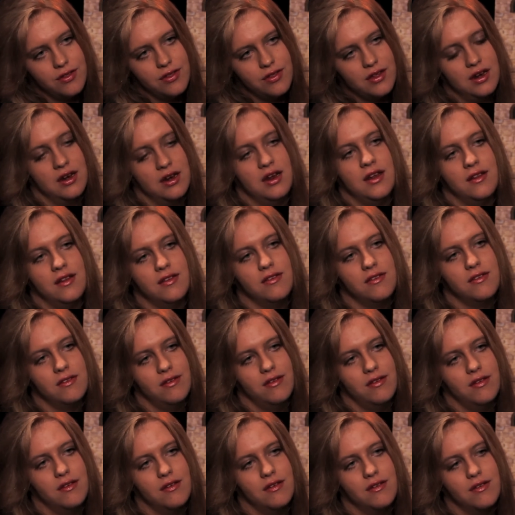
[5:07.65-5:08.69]
then it
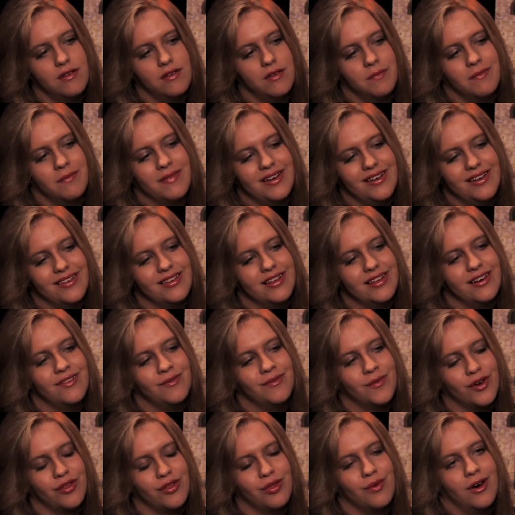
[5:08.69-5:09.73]
makes it
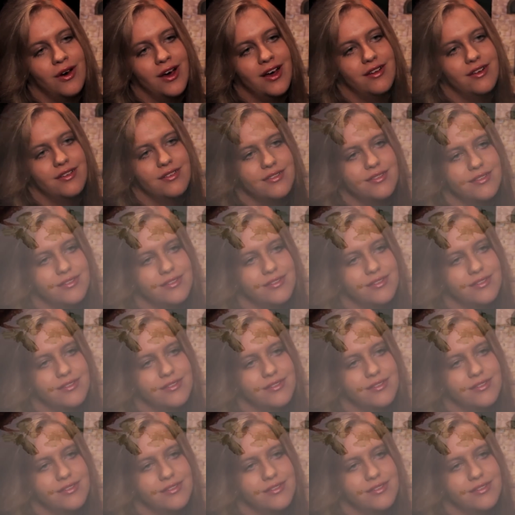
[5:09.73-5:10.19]
worthwhile.